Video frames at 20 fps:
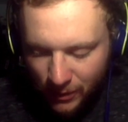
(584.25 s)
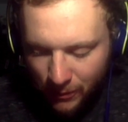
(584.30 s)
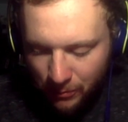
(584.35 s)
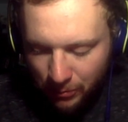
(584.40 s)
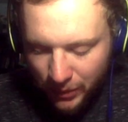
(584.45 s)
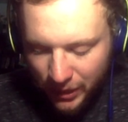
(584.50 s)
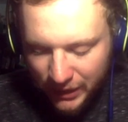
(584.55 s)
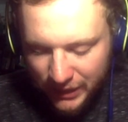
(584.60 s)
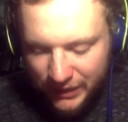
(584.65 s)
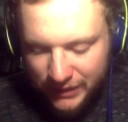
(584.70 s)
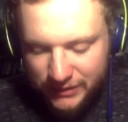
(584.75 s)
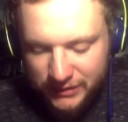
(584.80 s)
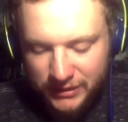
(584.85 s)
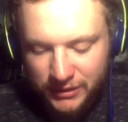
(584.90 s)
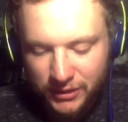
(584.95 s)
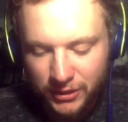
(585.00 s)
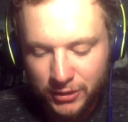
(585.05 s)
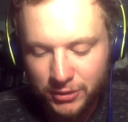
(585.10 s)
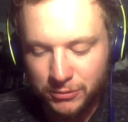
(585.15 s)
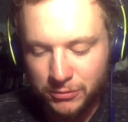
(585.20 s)
But,
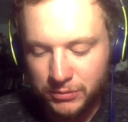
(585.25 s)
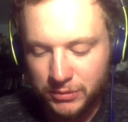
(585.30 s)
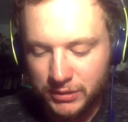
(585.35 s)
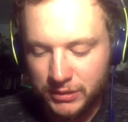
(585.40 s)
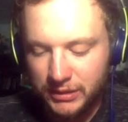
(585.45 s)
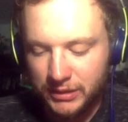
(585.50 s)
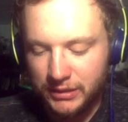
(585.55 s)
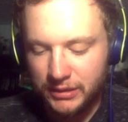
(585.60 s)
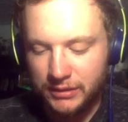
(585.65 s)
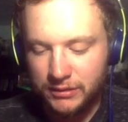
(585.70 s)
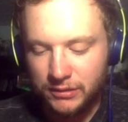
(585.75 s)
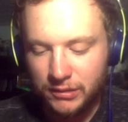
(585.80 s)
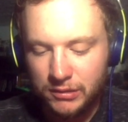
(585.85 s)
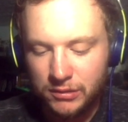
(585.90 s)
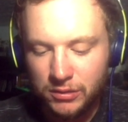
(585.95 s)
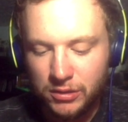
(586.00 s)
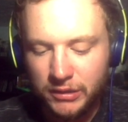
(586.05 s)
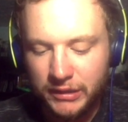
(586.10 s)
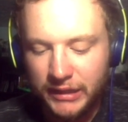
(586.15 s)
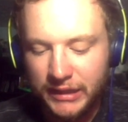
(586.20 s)
you know,
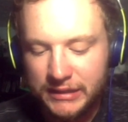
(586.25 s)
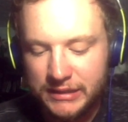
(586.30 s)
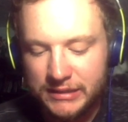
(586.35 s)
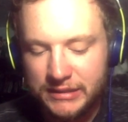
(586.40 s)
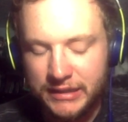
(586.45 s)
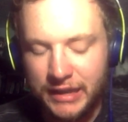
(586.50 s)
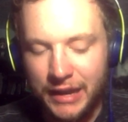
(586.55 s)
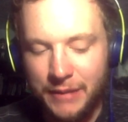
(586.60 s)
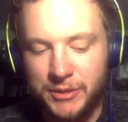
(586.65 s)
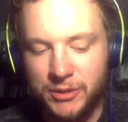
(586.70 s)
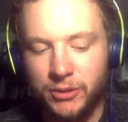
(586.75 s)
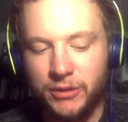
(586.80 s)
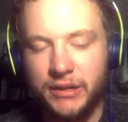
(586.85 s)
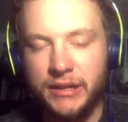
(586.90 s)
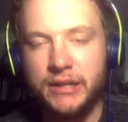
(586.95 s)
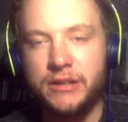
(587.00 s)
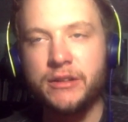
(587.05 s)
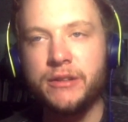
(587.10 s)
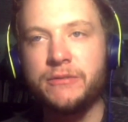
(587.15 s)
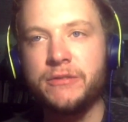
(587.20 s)
looking at this game and
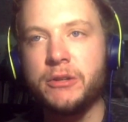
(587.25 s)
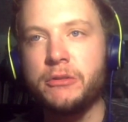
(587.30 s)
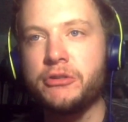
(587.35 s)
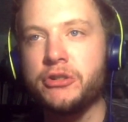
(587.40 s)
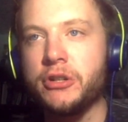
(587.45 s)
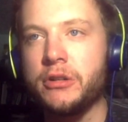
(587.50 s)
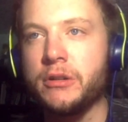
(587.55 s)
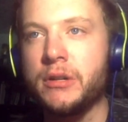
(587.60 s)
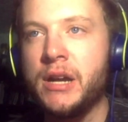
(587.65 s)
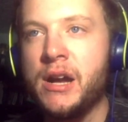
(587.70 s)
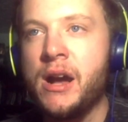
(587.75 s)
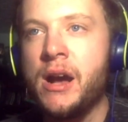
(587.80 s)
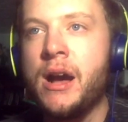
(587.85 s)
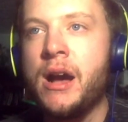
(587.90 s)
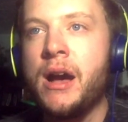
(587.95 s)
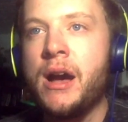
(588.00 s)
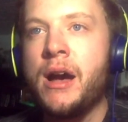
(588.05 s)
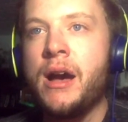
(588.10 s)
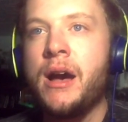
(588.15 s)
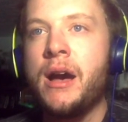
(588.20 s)
looking into the future,
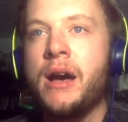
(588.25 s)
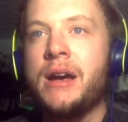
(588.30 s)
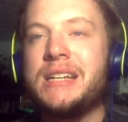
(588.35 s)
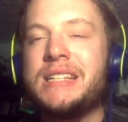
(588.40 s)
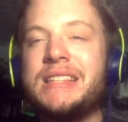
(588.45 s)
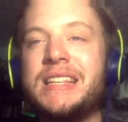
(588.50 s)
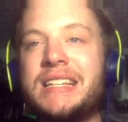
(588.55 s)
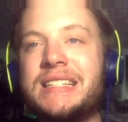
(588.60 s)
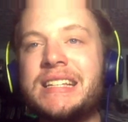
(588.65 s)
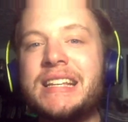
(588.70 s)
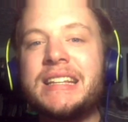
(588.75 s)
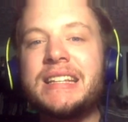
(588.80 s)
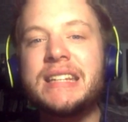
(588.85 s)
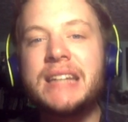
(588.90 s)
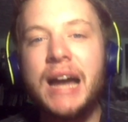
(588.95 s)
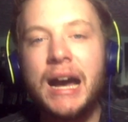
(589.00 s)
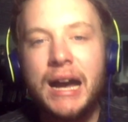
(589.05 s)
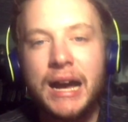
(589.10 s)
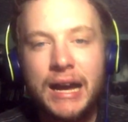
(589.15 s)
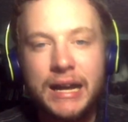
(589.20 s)
this is
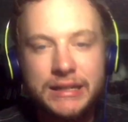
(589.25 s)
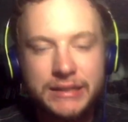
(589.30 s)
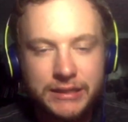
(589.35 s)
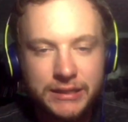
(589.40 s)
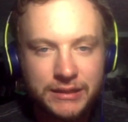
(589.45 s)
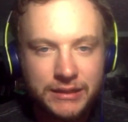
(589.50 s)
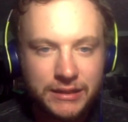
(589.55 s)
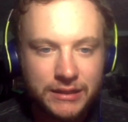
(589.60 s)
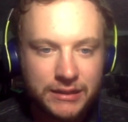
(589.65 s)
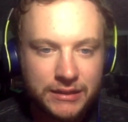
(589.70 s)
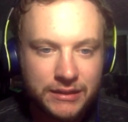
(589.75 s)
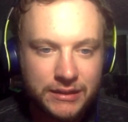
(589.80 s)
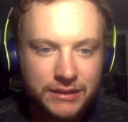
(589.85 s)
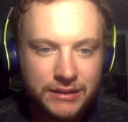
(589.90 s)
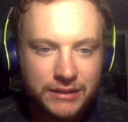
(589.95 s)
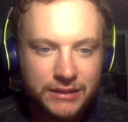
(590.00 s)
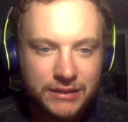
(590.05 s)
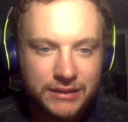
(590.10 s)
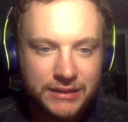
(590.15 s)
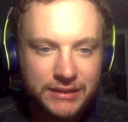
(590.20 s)
not
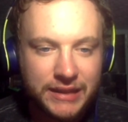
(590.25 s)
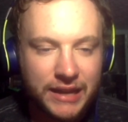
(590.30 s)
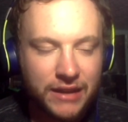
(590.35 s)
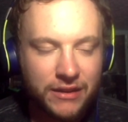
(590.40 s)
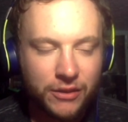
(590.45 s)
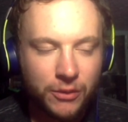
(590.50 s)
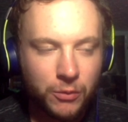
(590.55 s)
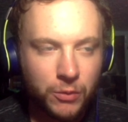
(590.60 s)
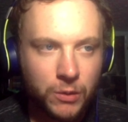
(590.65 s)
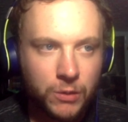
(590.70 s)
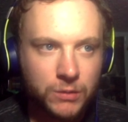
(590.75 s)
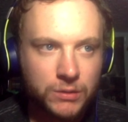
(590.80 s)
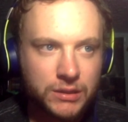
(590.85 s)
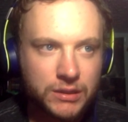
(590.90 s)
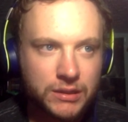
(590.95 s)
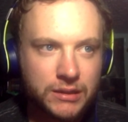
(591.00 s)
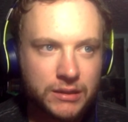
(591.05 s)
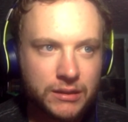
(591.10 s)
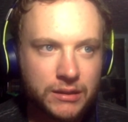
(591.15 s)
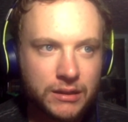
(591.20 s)
the end of the world.
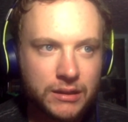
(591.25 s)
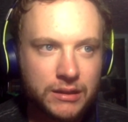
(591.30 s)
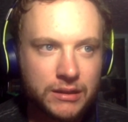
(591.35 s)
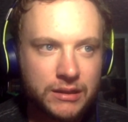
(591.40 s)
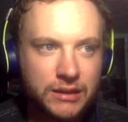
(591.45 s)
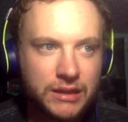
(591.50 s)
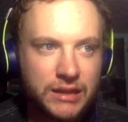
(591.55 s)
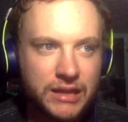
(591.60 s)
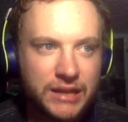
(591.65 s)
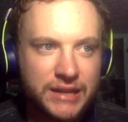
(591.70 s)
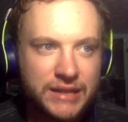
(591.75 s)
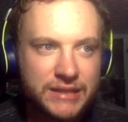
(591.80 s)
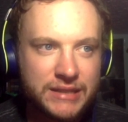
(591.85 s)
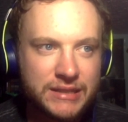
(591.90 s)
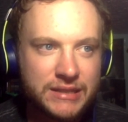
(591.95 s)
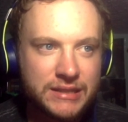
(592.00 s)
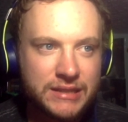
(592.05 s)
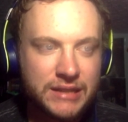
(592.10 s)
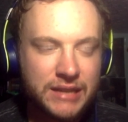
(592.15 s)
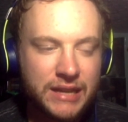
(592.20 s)

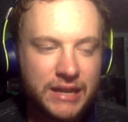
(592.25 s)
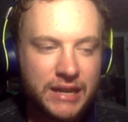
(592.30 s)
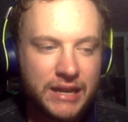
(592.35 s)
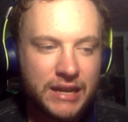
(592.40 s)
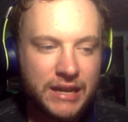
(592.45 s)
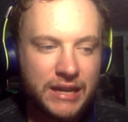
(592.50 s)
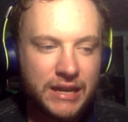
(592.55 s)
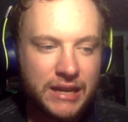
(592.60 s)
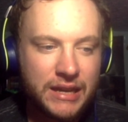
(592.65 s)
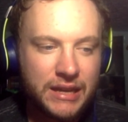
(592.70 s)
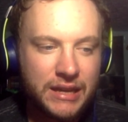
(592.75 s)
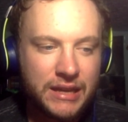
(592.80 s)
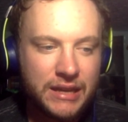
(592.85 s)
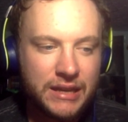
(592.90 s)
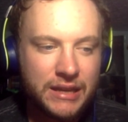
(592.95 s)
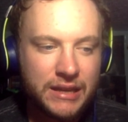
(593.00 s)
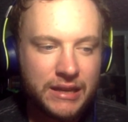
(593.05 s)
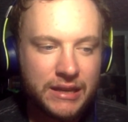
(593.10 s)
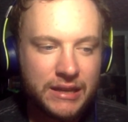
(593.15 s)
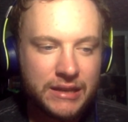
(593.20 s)
This
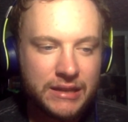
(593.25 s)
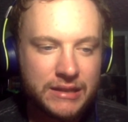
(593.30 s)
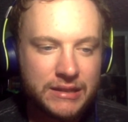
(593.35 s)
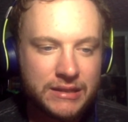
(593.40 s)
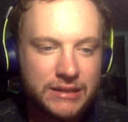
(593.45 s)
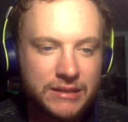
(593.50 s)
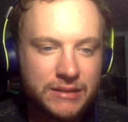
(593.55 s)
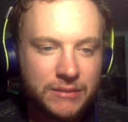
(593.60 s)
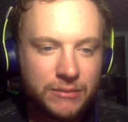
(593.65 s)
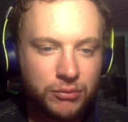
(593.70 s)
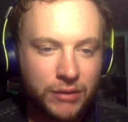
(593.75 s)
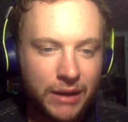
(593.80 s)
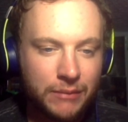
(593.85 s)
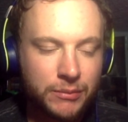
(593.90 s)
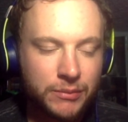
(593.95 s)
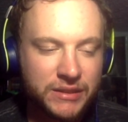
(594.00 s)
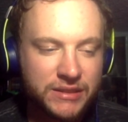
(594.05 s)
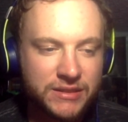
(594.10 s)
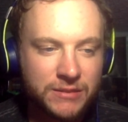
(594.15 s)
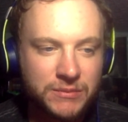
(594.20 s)
is
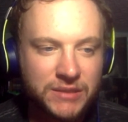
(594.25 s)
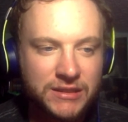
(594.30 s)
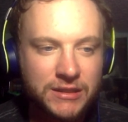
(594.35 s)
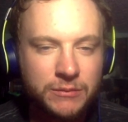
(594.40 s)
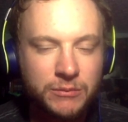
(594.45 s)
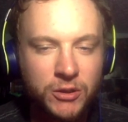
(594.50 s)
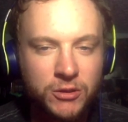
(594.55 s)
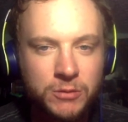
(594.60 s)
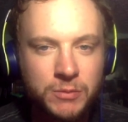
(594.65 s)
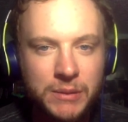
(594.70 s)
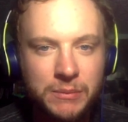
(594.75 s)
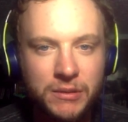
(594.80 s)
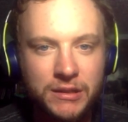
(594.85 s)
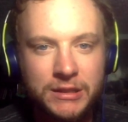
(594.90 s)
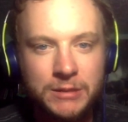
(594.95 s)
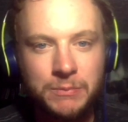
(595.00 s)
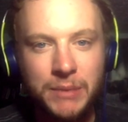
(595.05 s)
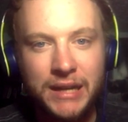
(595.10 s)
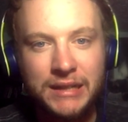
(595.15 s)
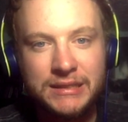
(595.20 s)
probably something that most people
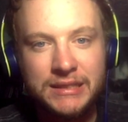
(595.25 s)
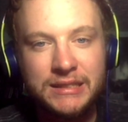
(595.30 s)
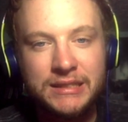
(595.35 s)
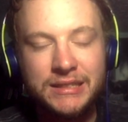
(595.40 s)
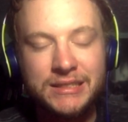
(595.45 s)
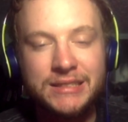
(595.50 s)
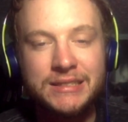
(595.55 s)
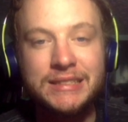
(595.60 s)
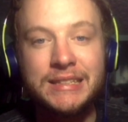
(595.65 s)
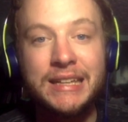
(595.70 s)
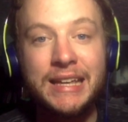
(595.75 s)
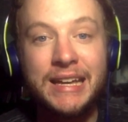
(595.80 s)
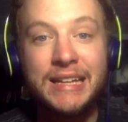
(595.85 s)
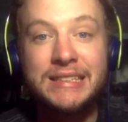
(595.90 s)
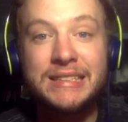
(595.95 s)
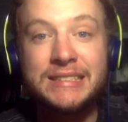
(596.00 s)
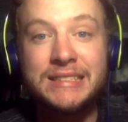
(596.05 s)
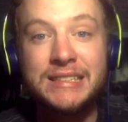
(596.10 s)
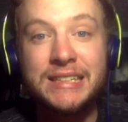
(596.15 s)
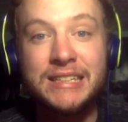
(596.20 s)
expected because it's the
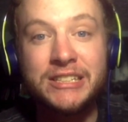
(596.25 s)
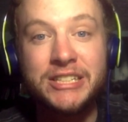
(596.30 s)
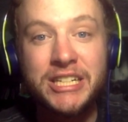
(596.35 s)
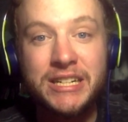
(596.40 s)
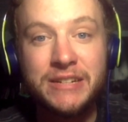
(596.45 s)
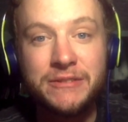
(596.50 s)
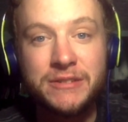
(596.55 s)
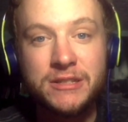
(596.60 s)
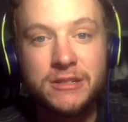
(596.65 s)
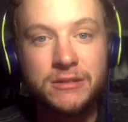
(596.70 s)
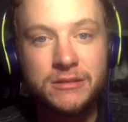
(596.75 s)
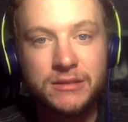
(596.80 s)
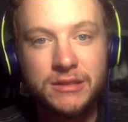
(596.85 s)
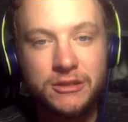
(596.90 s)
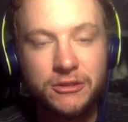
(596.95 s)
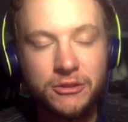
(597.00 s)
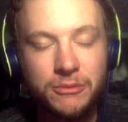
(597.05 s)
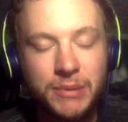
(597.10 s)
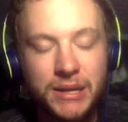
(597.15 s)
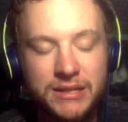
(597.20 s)
Kansas City Chiefs. They're,
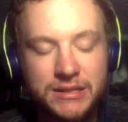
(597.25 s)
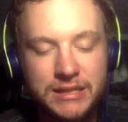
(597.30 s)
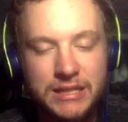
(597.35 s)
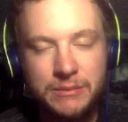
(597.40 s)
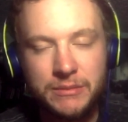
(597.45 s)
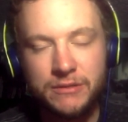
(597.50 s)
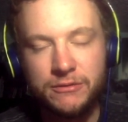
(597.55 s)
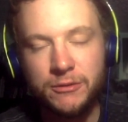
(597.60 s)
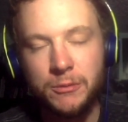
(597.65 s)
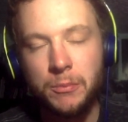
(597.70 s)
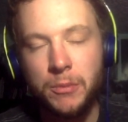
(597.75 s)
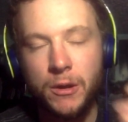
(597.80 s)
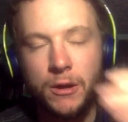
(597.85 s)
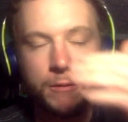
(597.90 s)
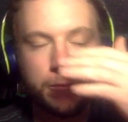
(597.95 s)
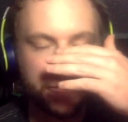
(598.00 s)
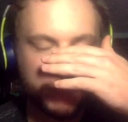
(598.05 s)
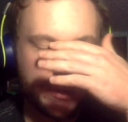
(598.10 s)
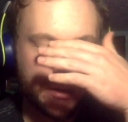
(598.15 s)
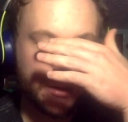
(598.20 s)
they're the best team in
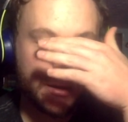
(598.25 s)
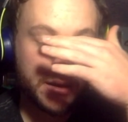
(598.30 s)
football.